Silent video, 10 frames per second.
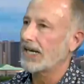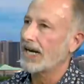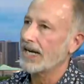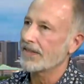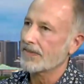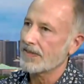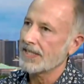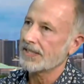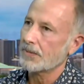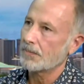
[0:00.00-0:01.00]
I
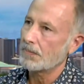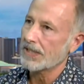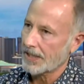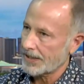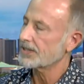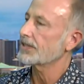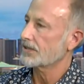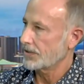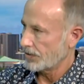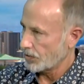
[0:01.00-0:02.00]
think because it's
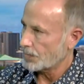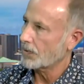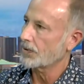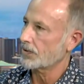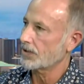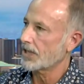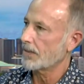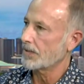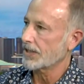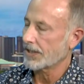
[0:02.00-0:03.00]
a new person
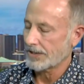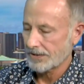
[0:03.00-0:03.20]
coming in.